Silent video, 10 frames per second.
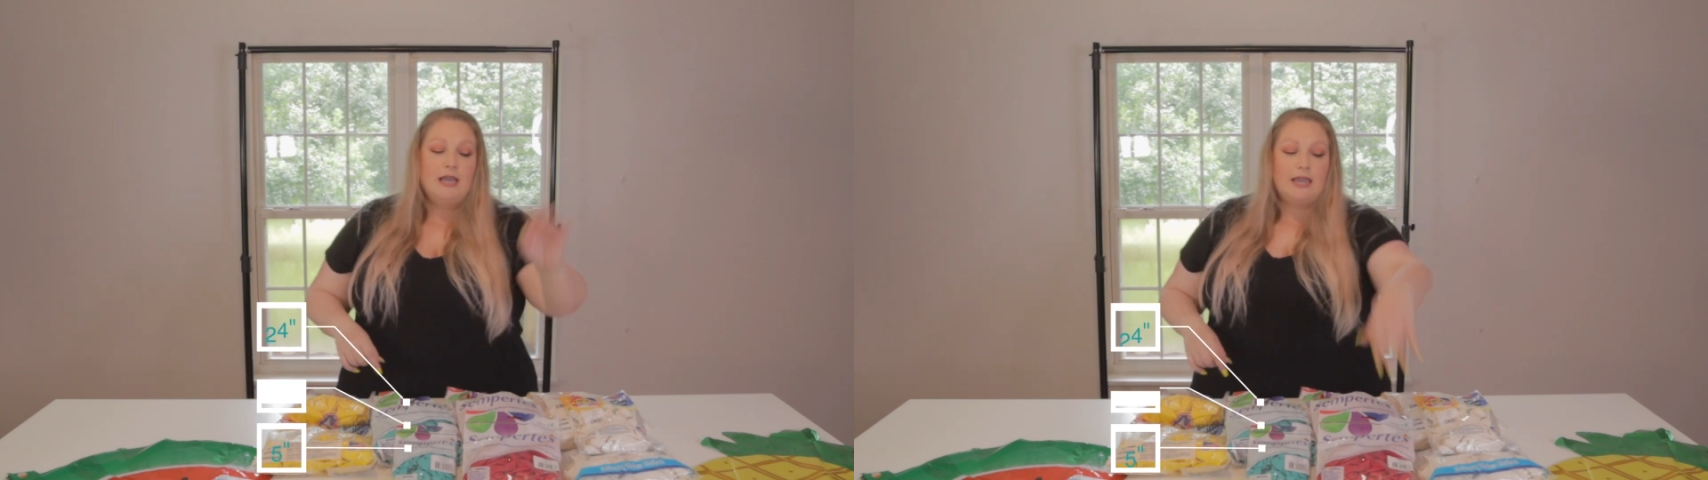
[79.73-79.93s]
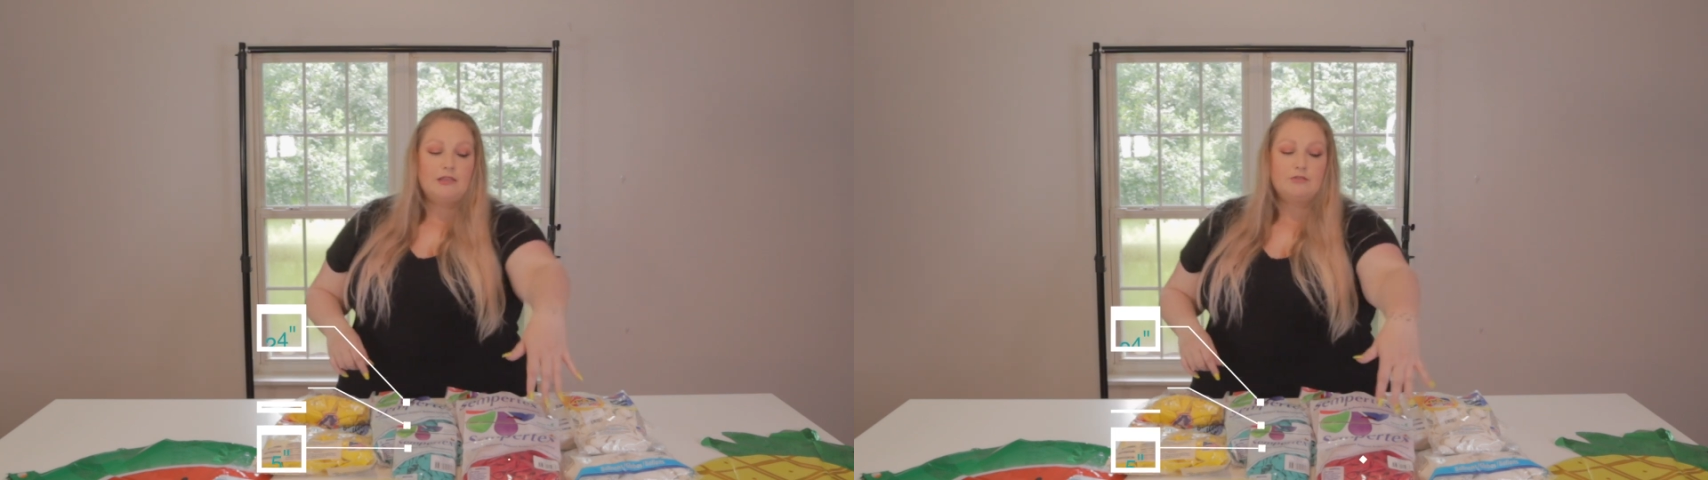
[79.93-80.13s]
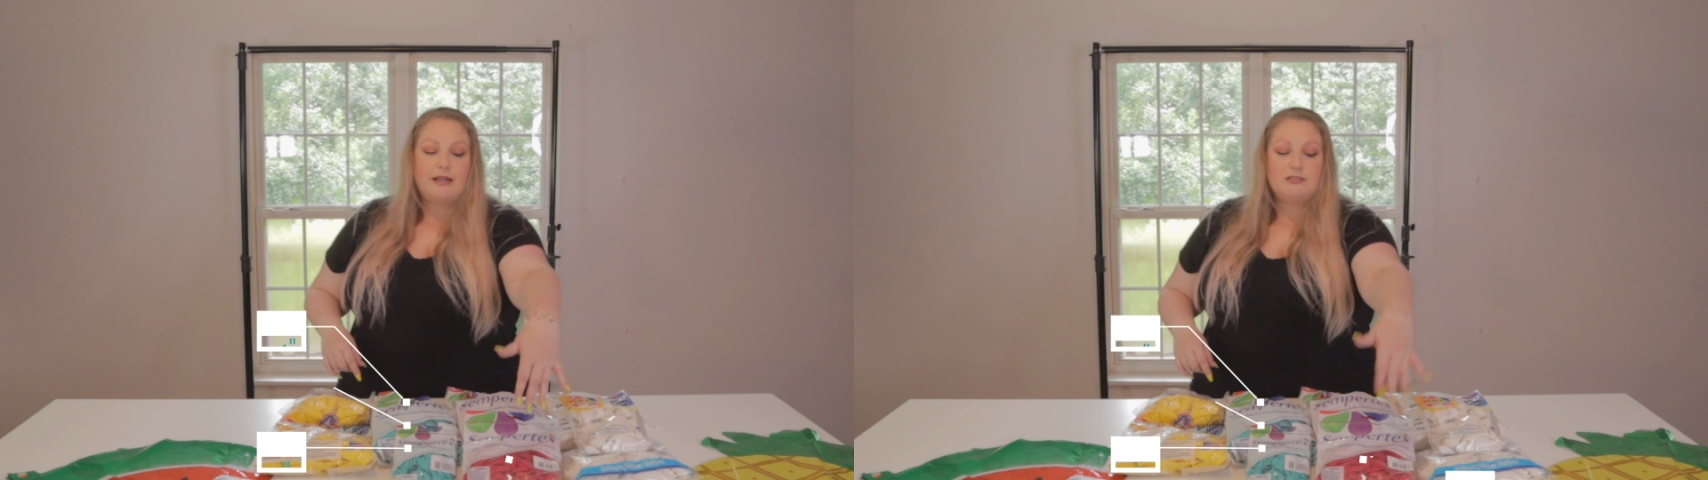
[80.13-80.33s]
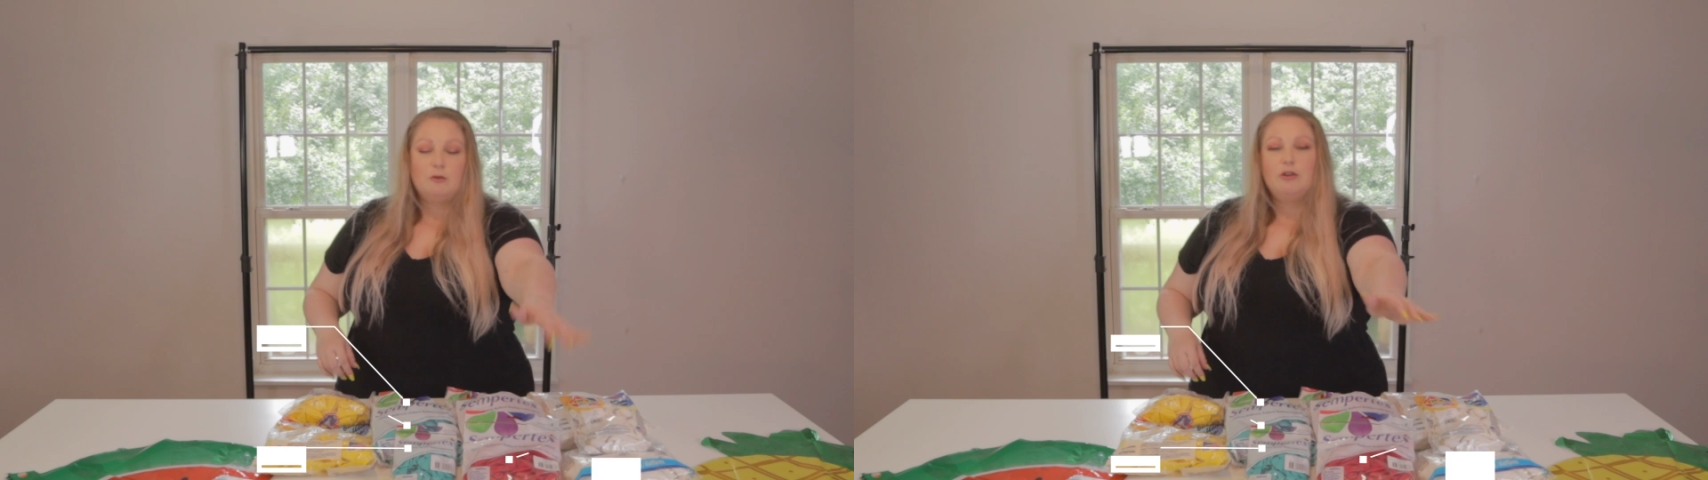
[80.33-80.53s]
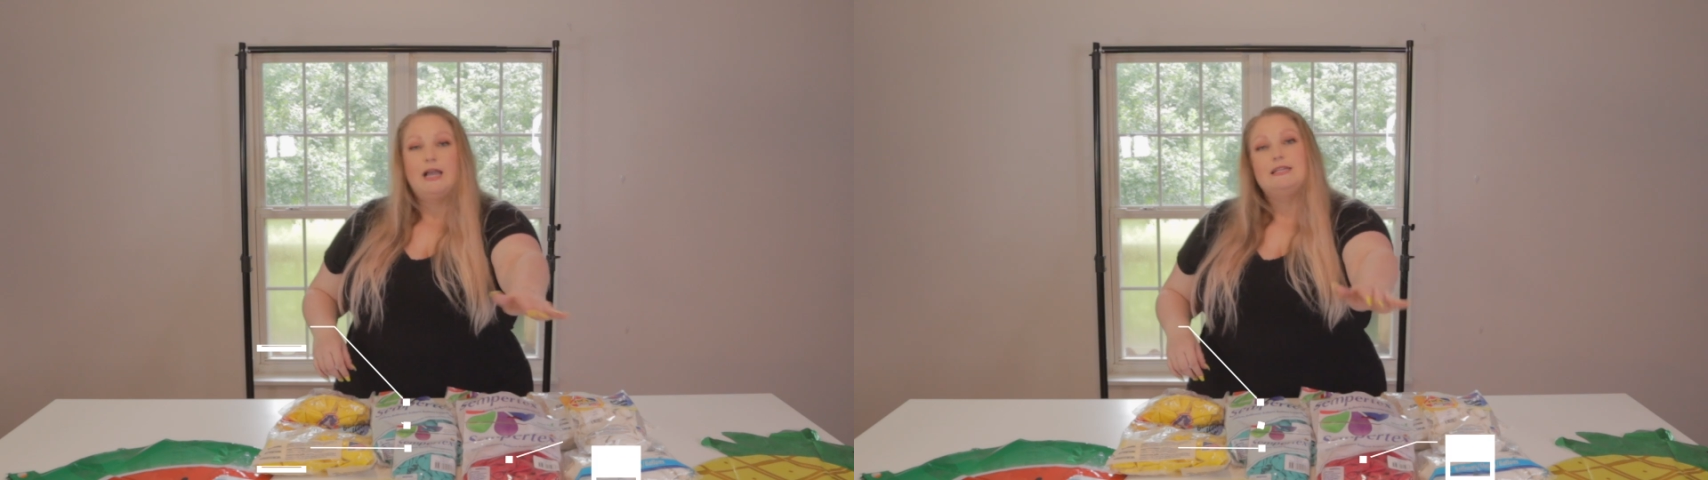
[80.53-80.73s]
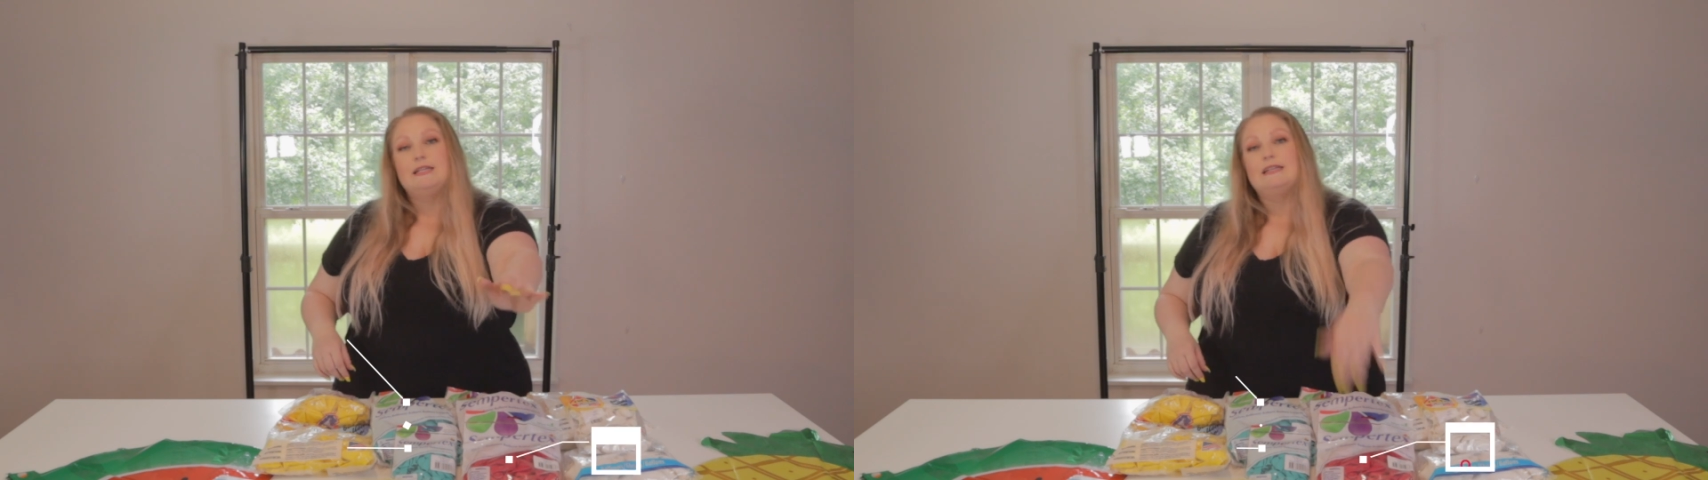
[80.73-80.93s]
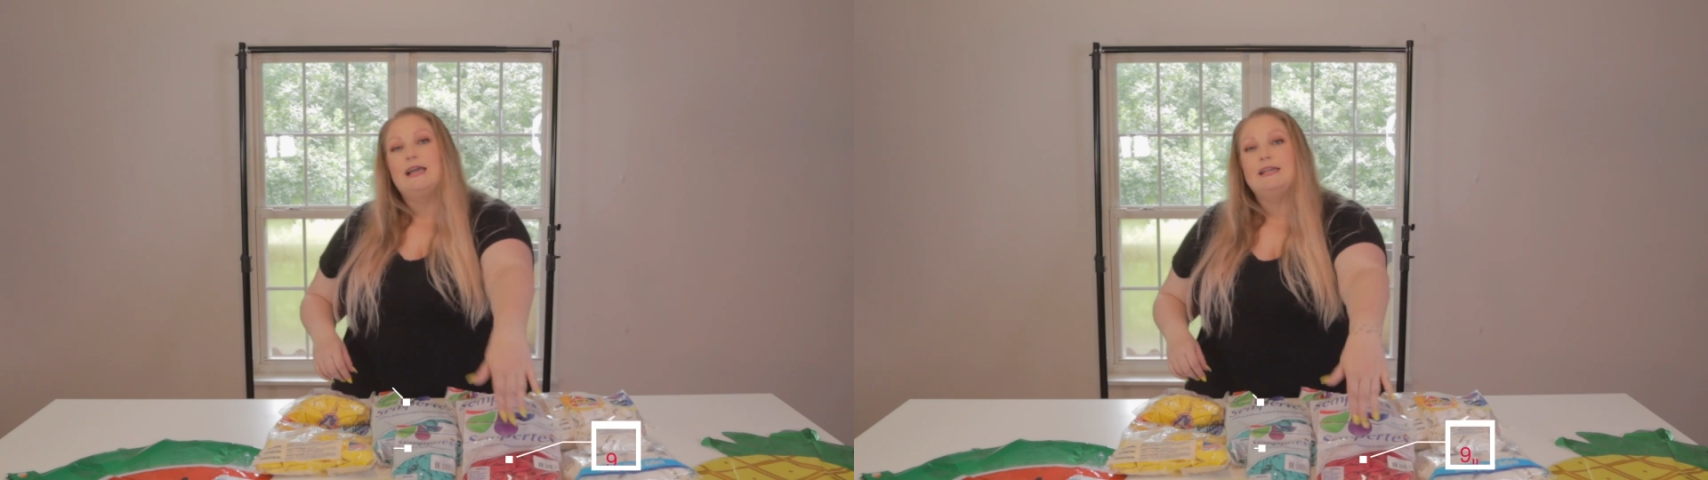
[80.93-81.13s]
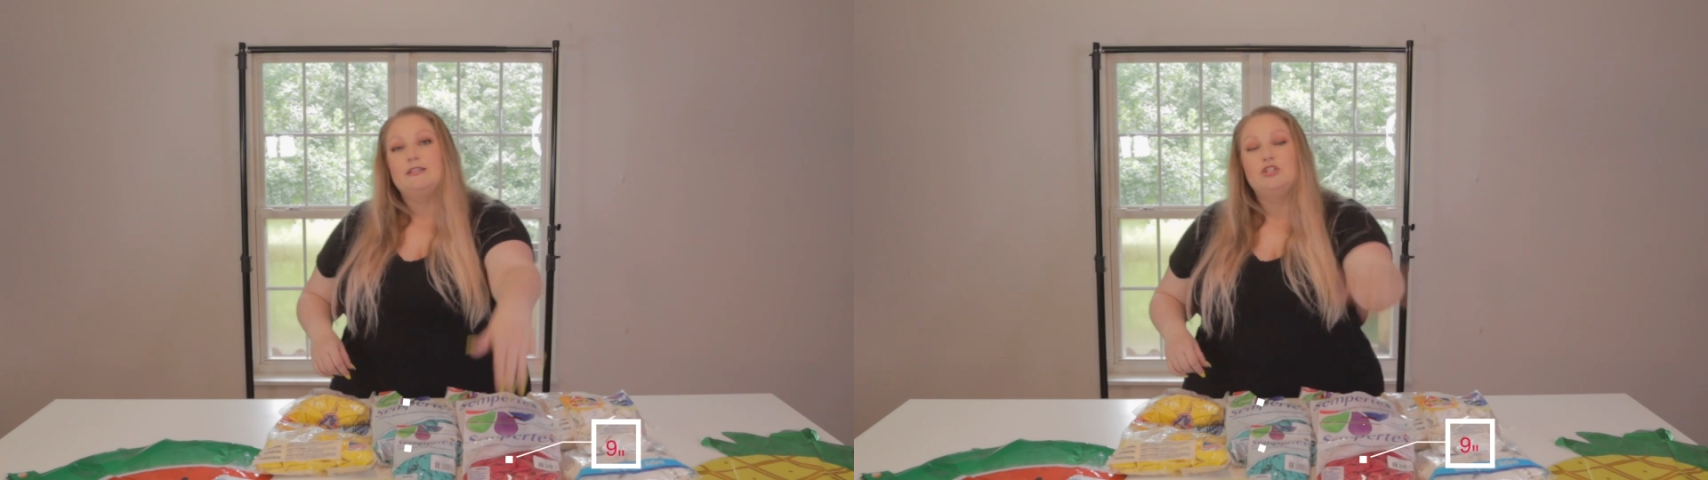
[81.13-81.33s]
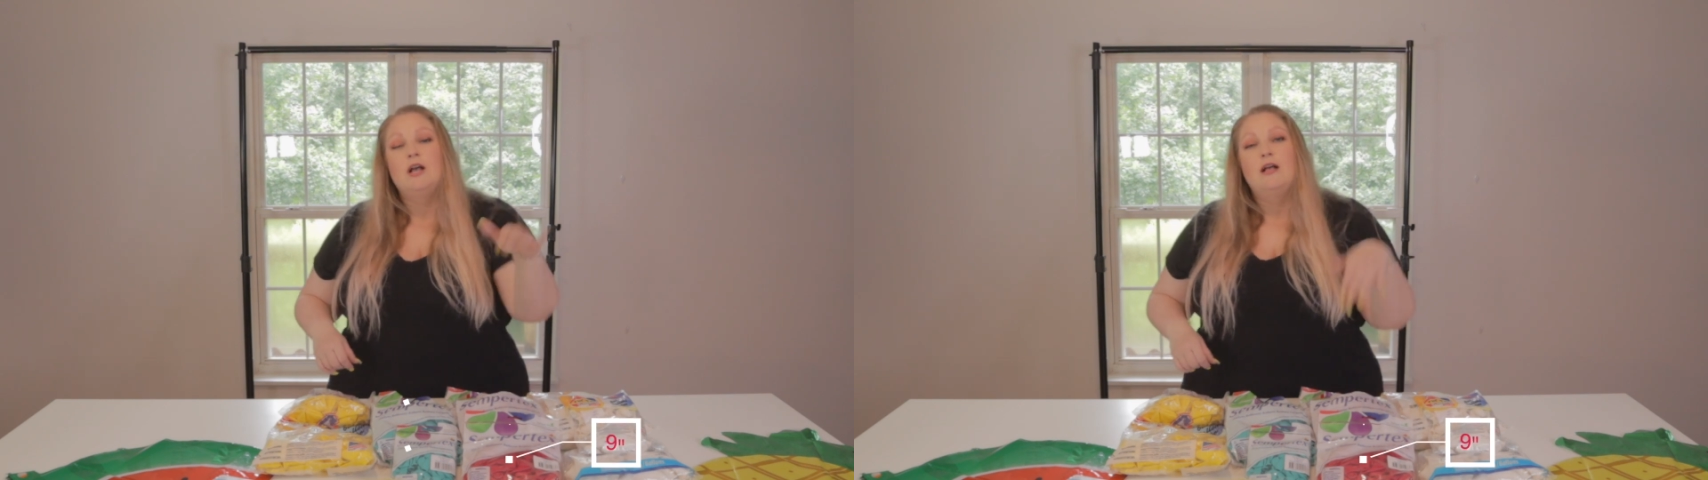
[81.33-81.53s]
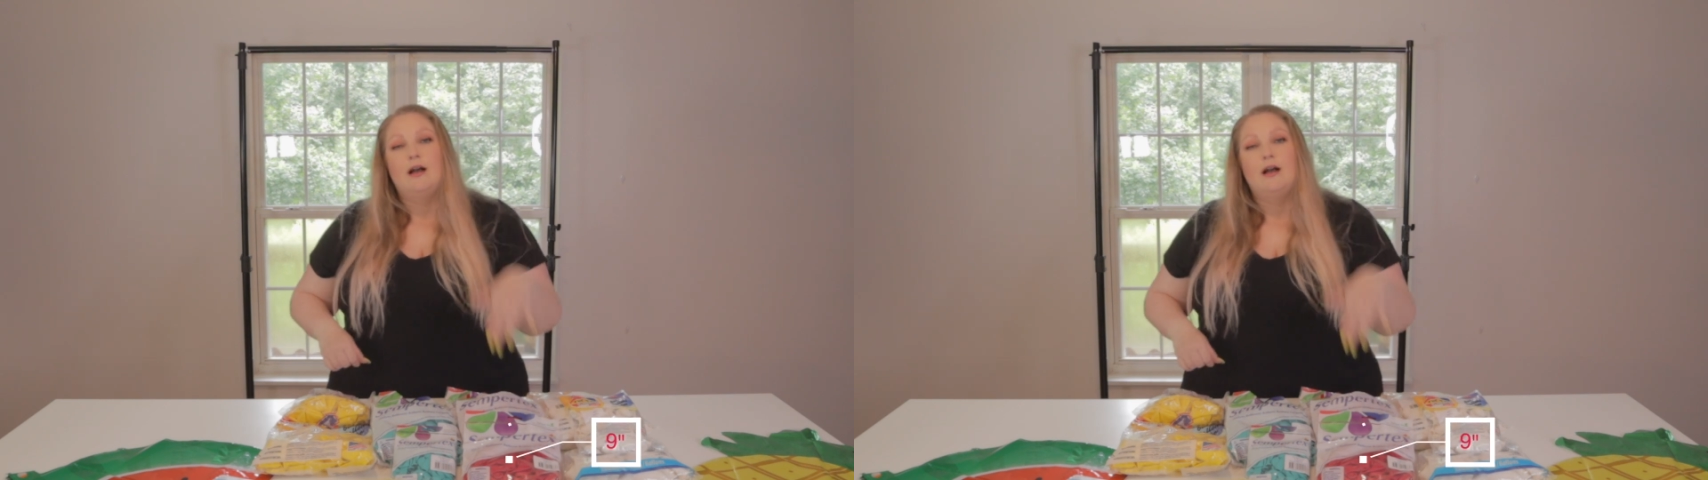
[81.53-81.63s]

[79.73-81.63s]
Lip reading: In the Raspberry, I did a 9-inch,